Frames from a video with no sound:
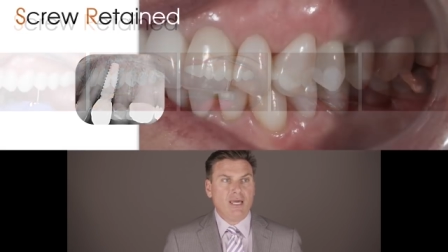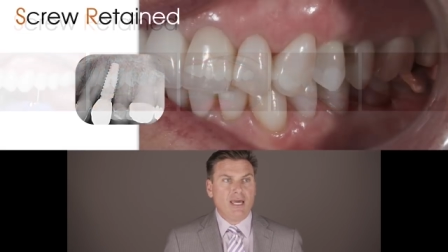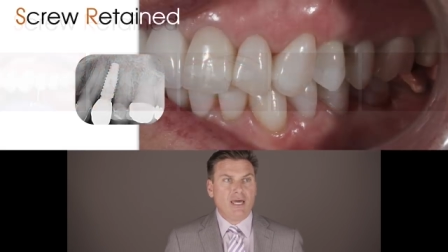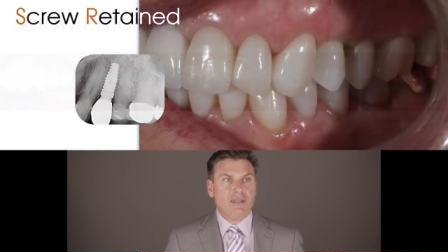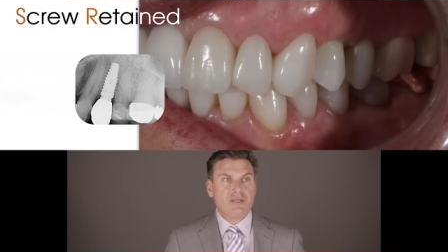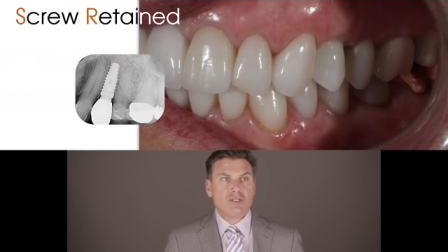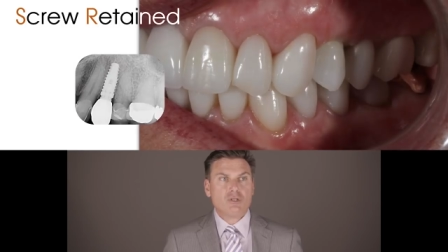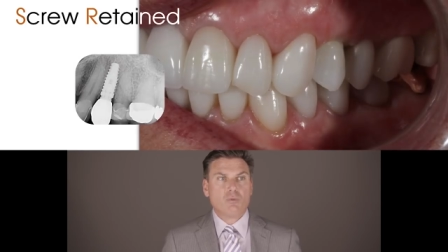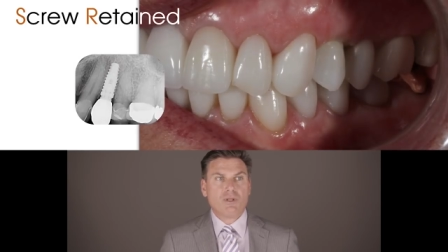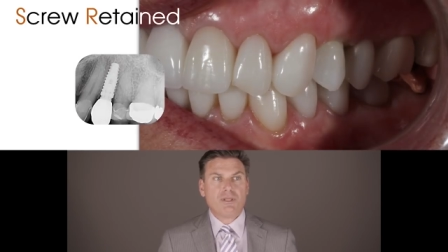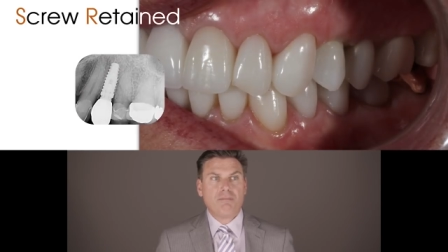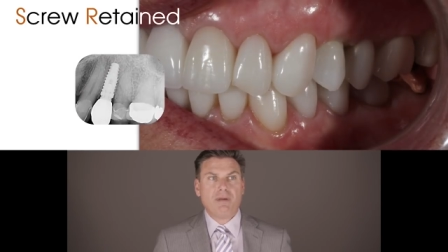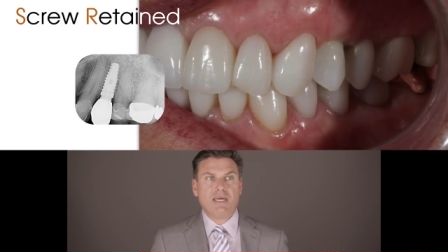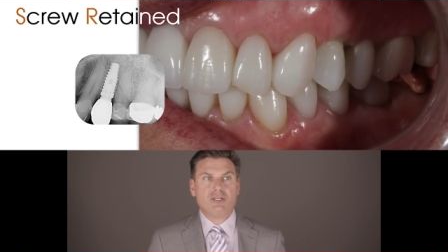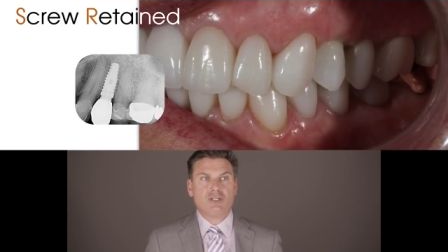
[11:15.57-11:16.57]
And this is what
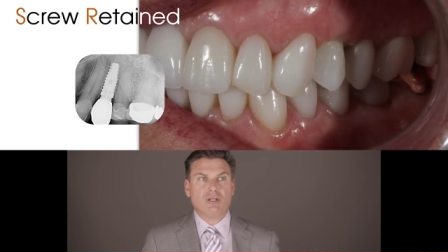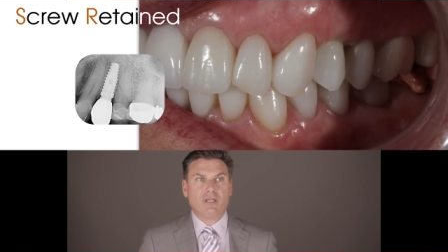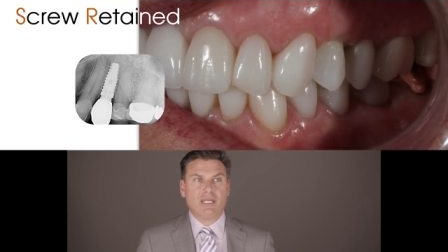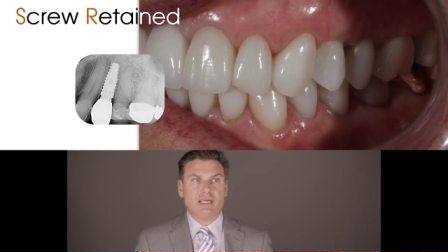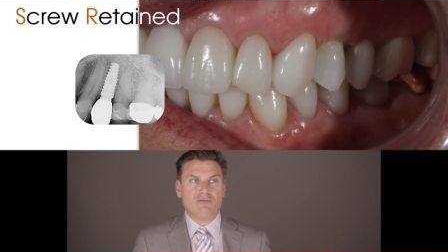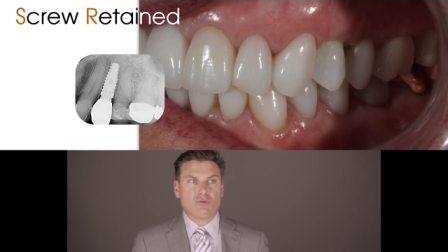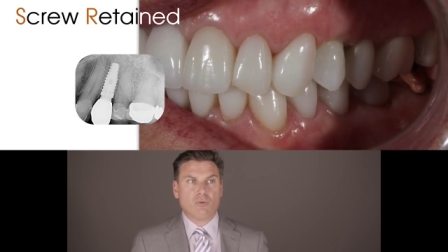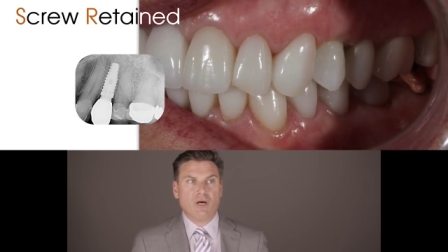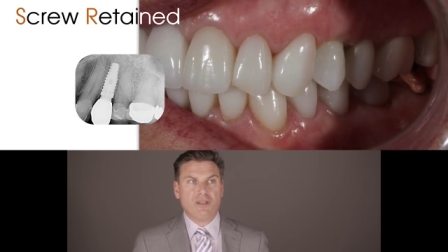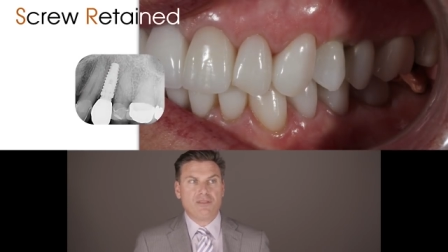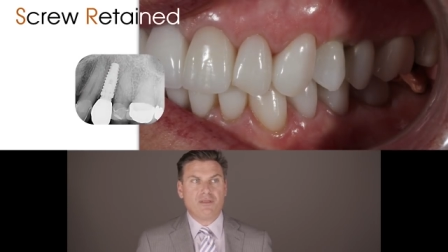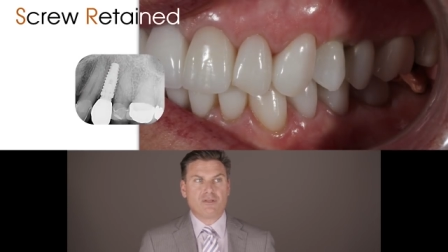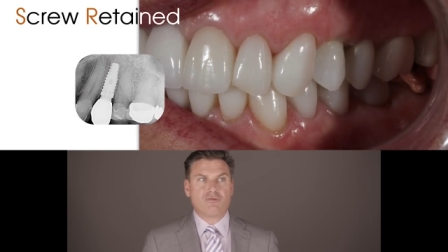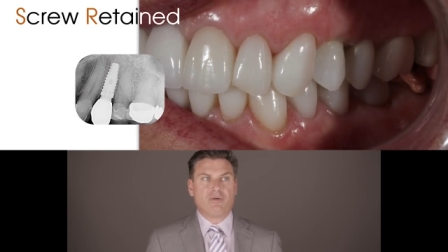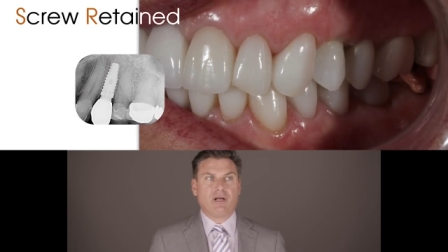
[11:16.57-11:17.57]
the patient leaves
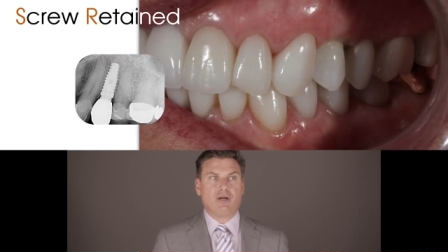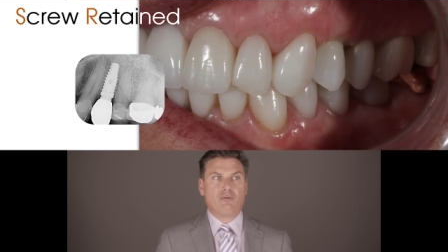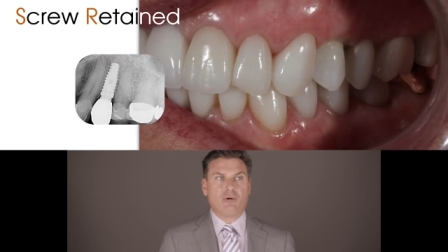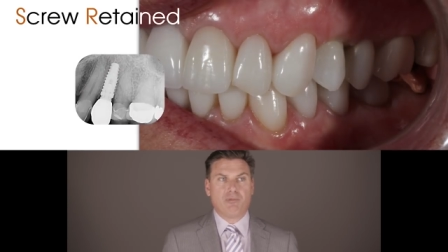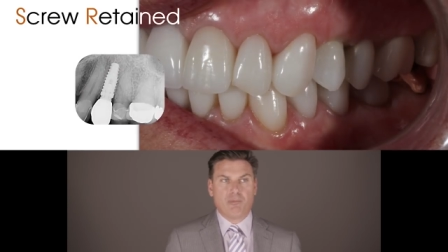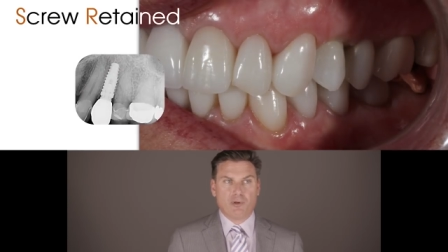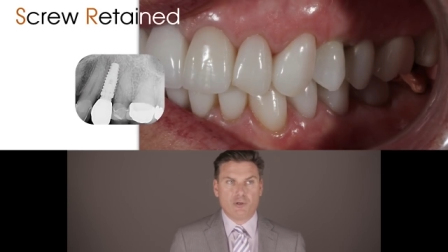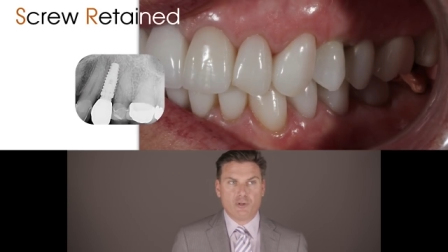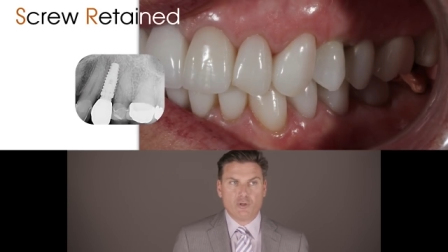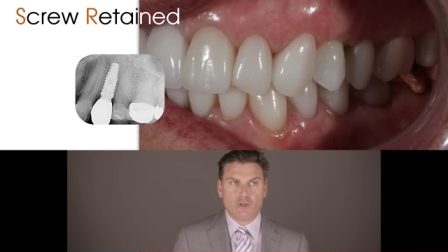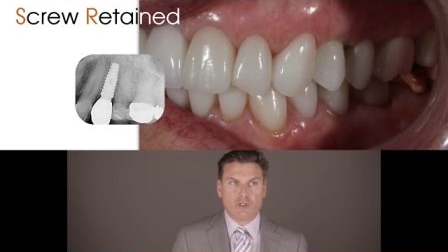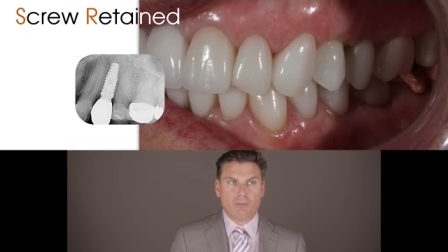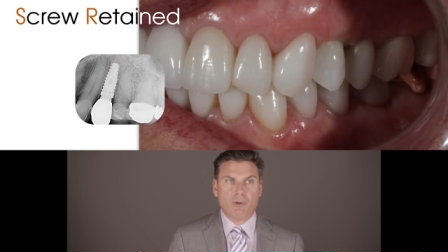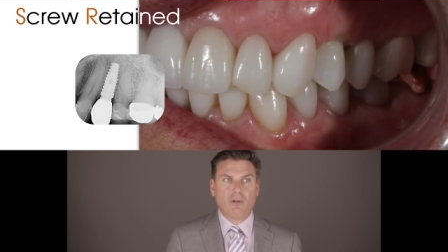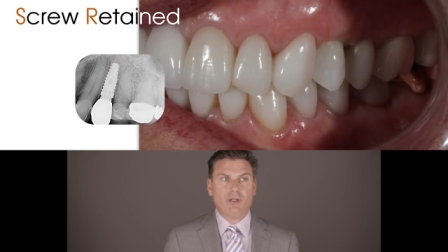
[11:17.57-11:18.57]
with. It's very
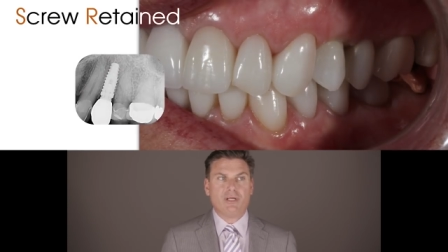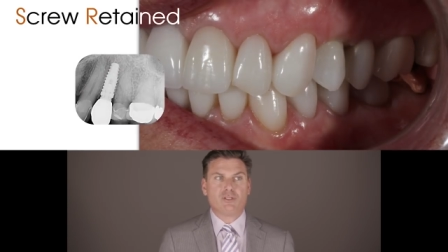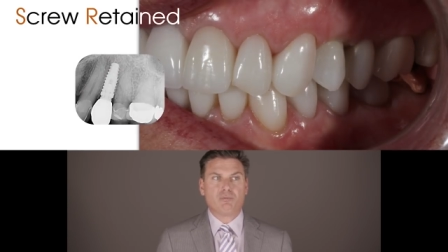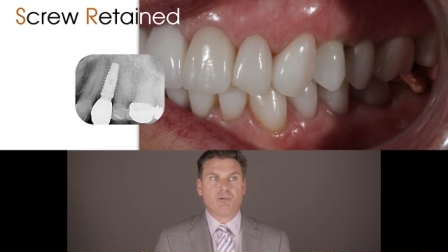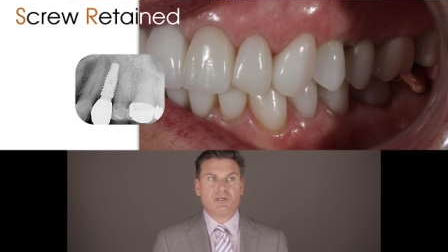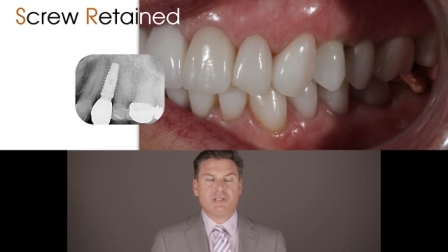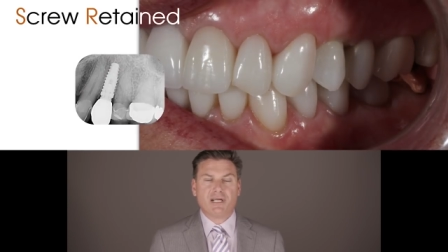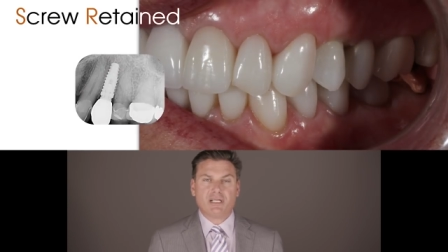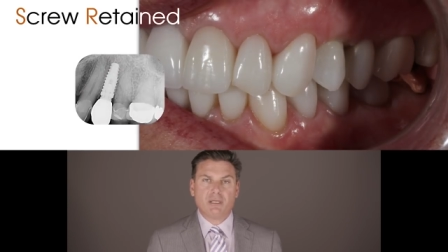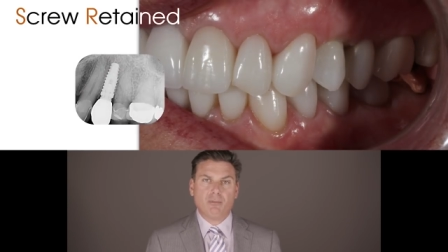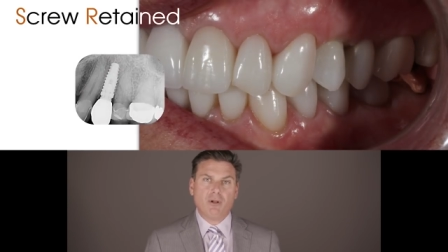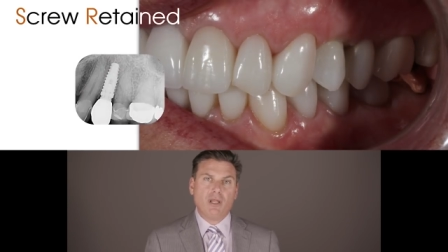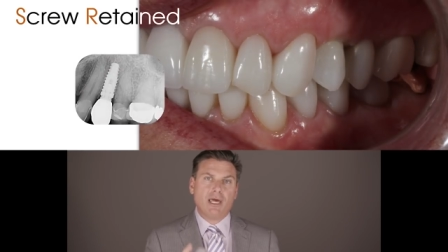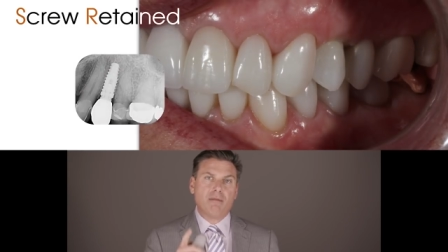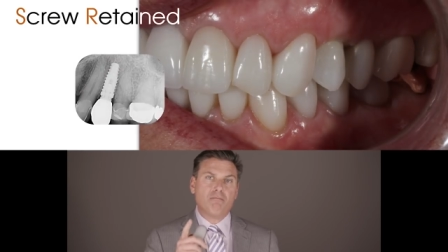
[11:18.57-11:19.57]
reproducible, it's
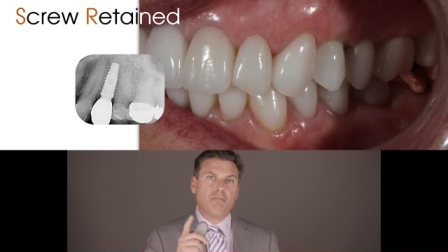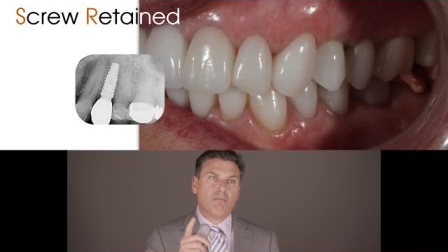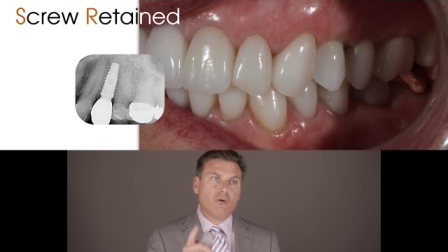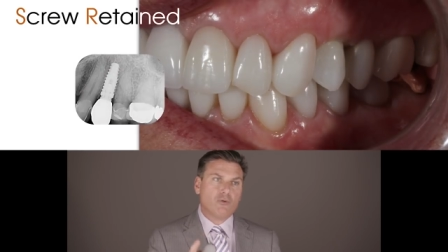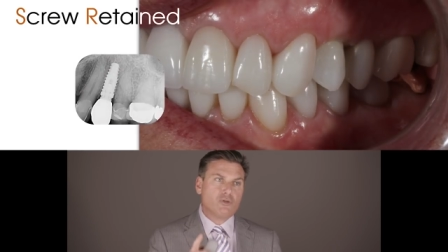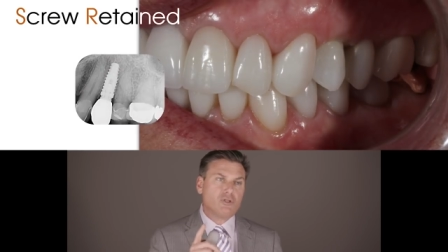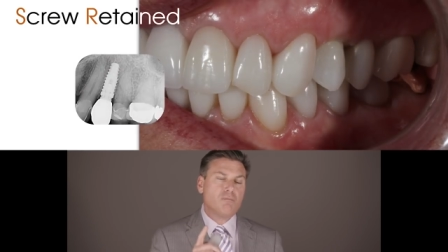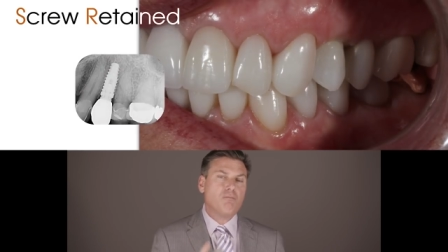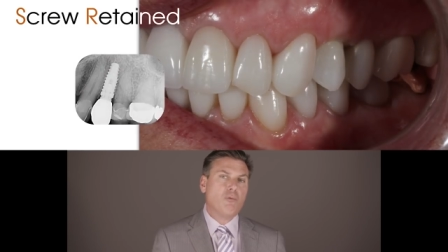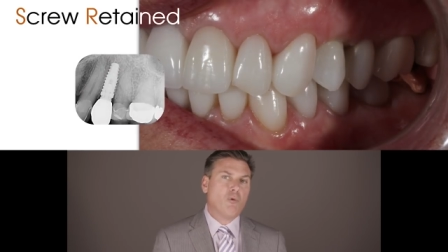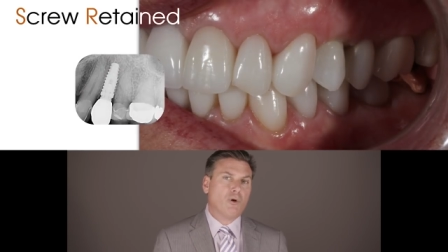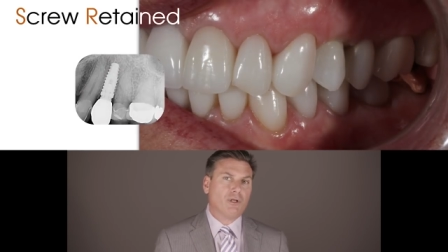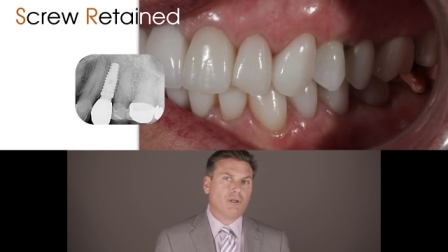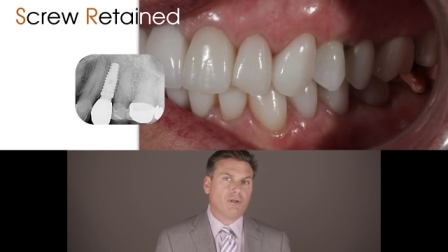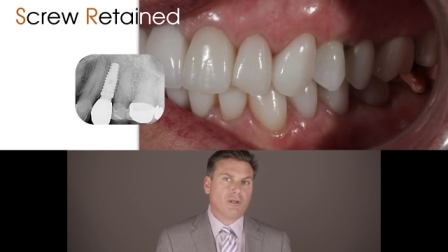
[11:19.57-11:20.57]
predictable, and most
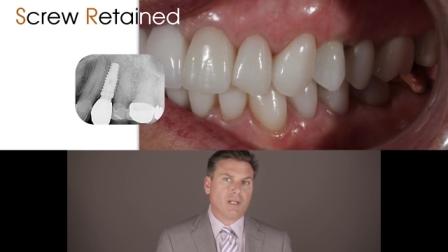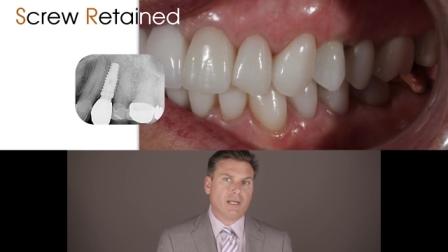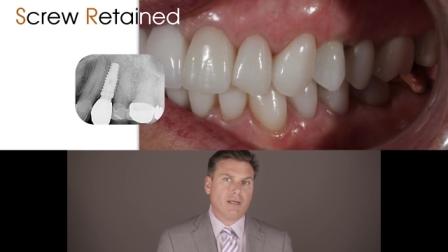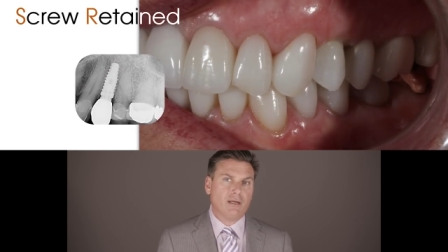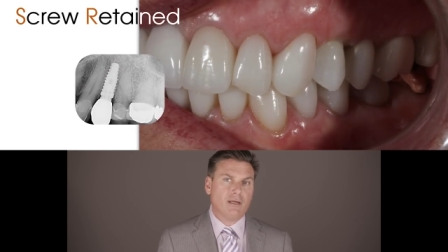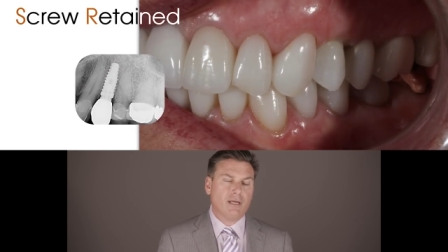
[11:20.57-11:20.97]
importantly,